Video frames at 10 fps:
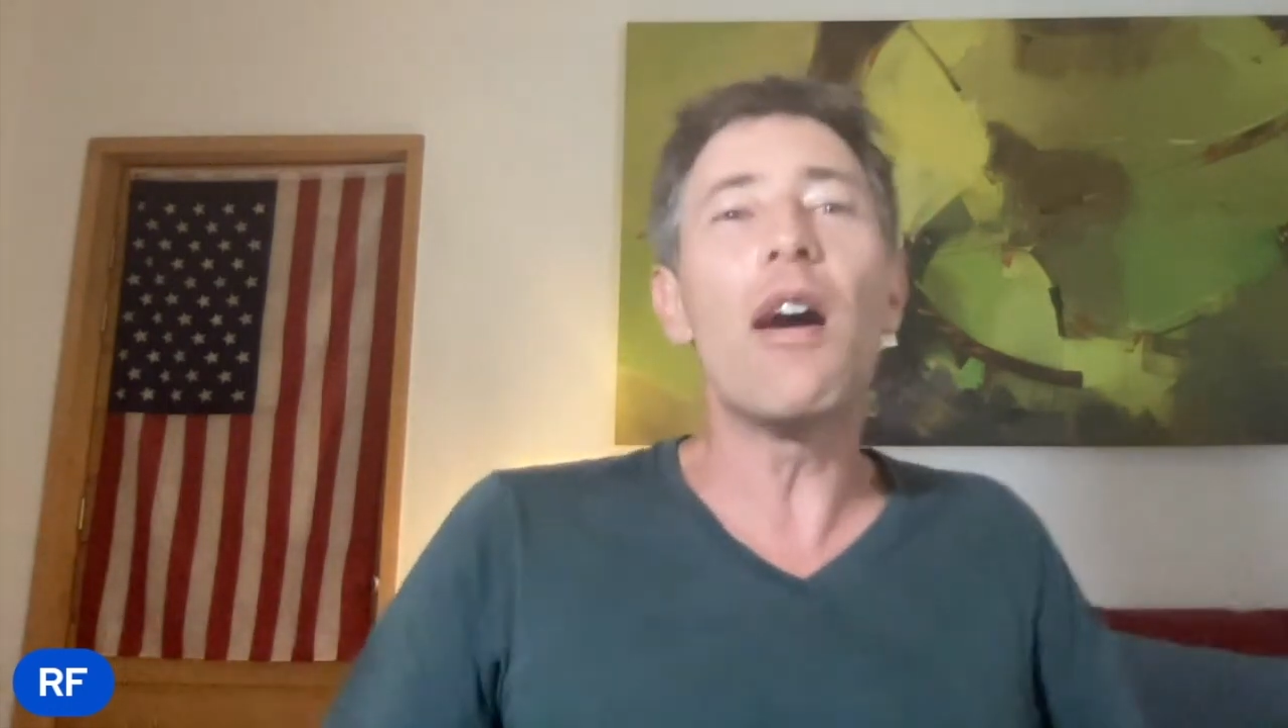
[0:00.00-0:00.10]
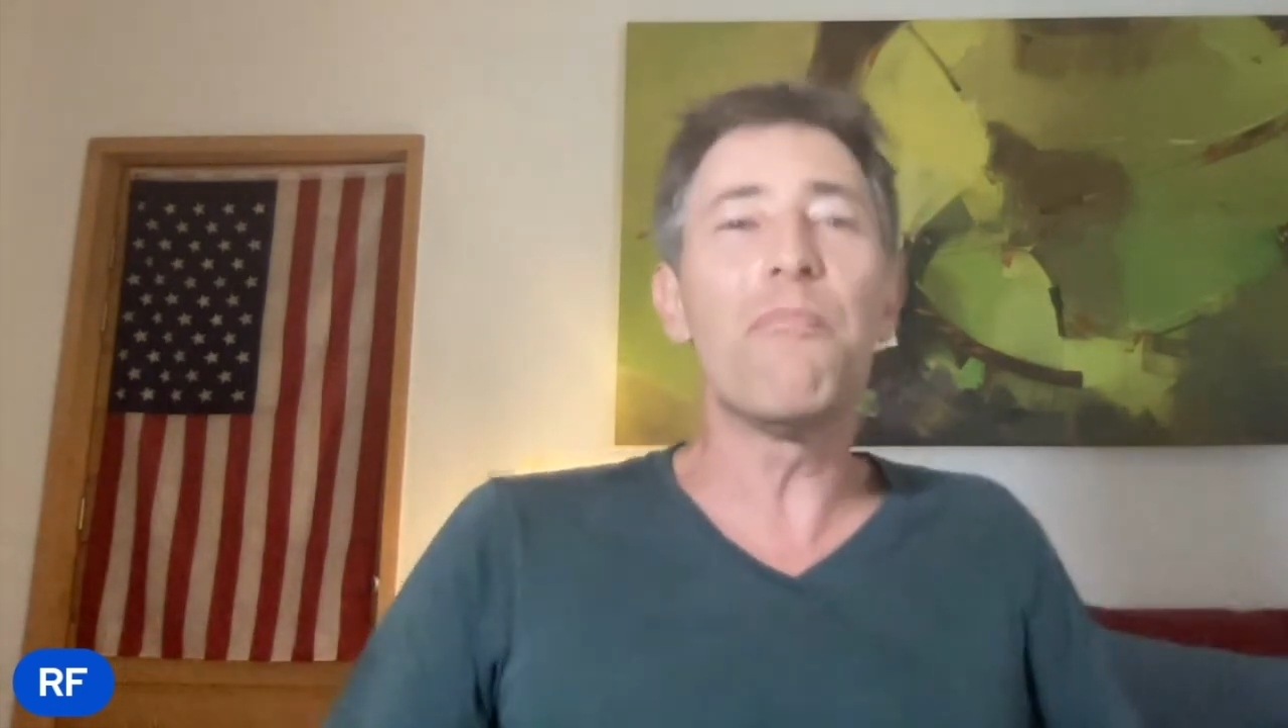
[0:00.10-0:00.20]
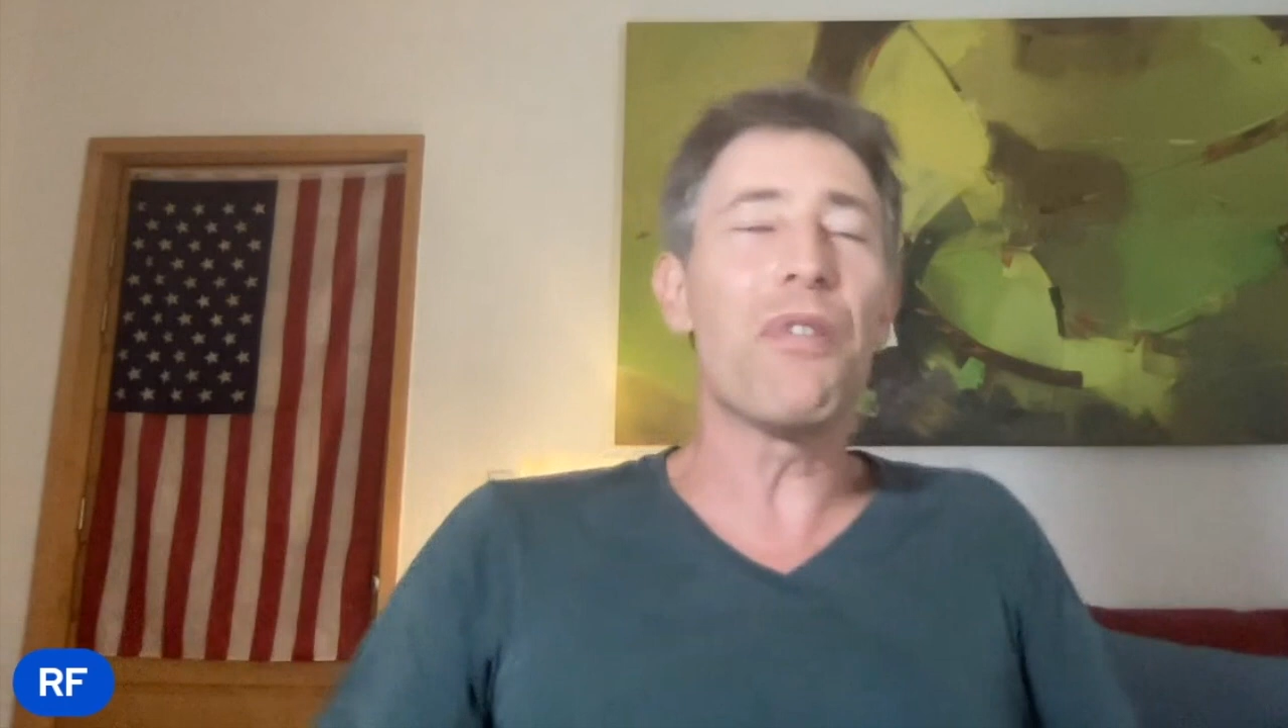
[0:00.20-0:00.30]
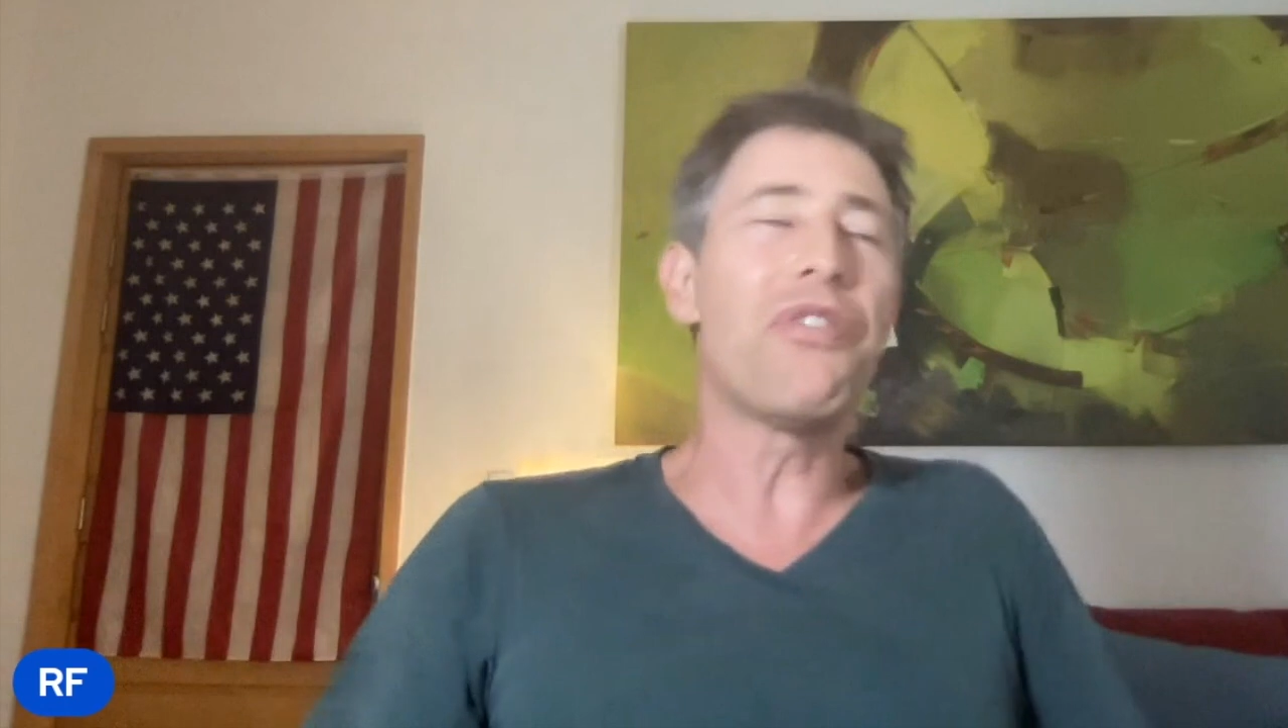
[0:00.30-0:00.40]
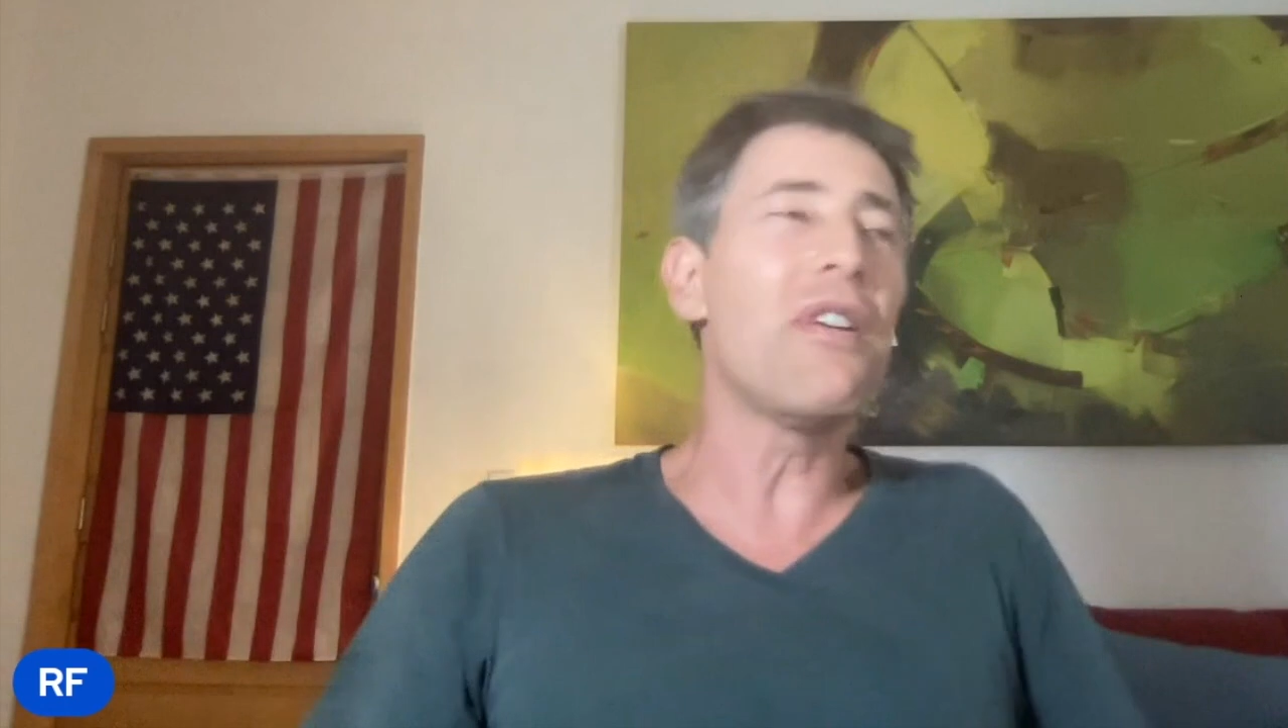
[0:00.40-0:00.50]

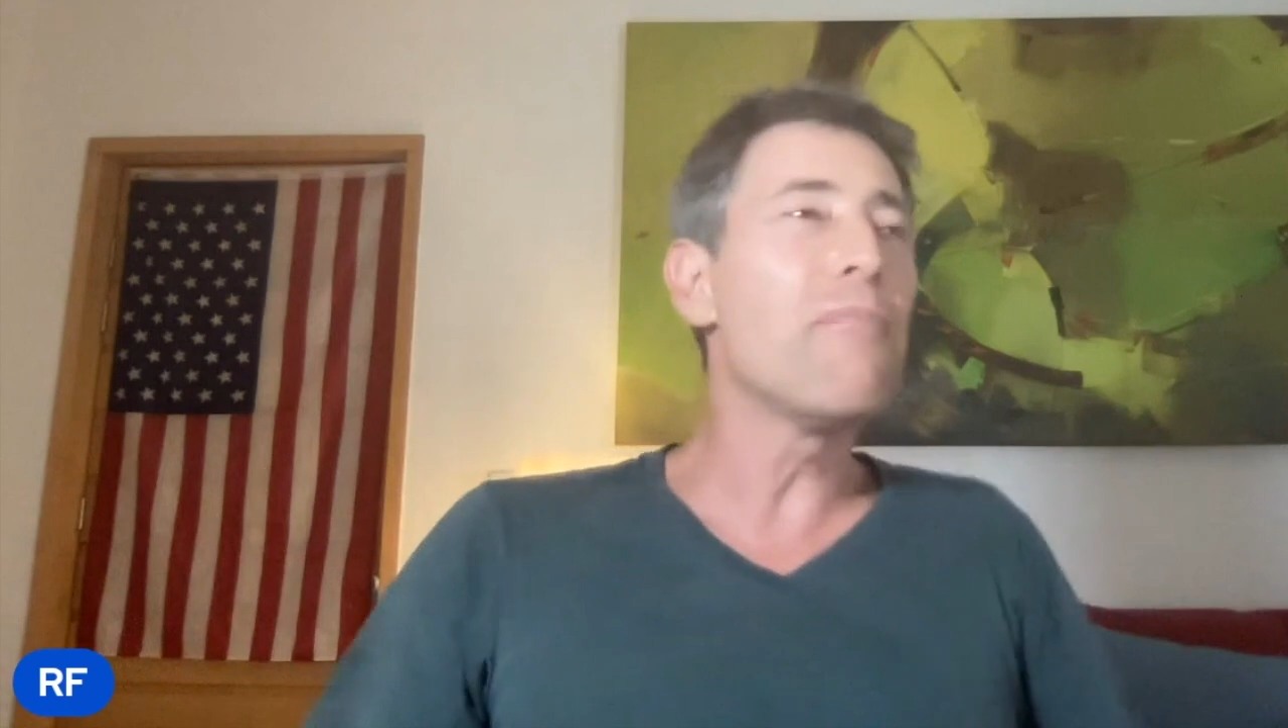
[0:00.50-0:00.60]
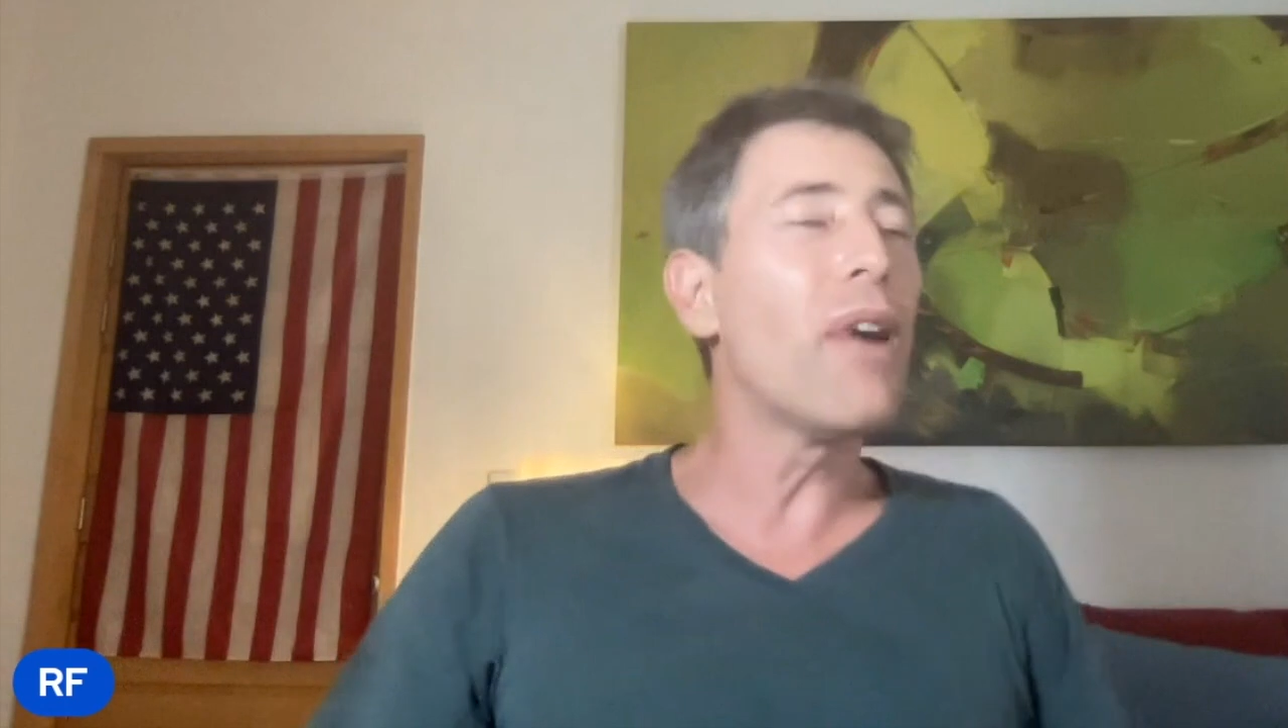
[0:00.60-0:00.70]
empathy,